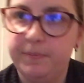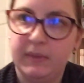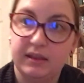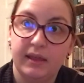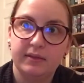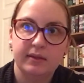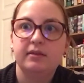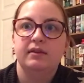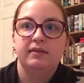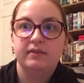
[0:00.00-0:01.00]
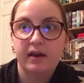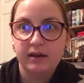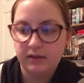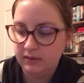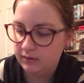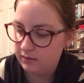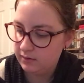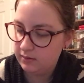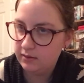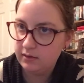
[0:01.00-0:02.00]
And then the second
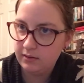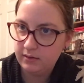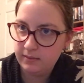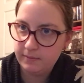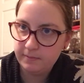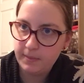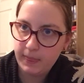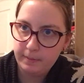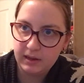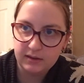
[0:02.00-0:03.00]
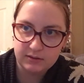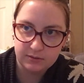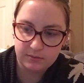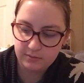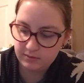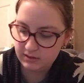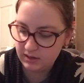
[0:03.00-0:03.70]
parcel that